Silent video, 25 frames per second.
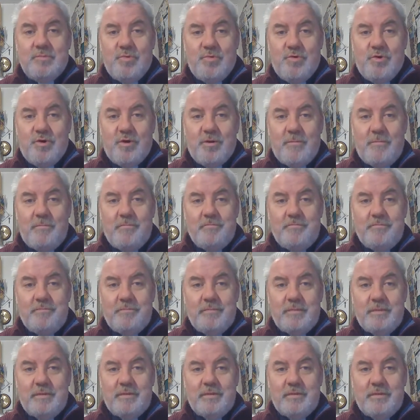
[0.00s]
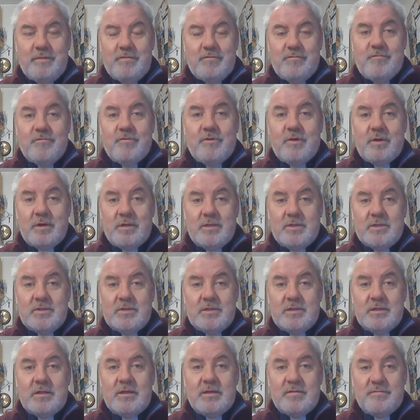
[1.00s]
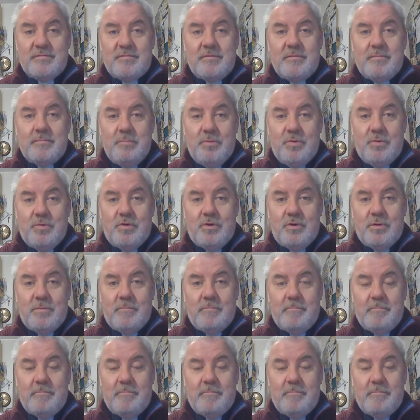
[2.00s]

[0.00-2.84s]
more, for us to love him more.